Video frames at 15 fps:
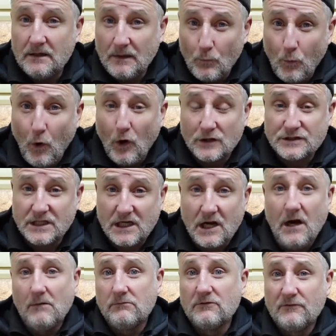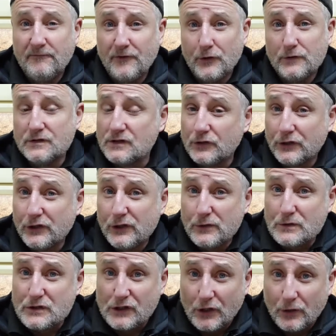watch a couple of reviews on
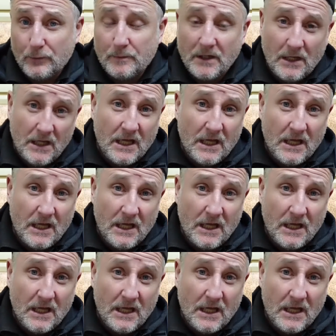YouTube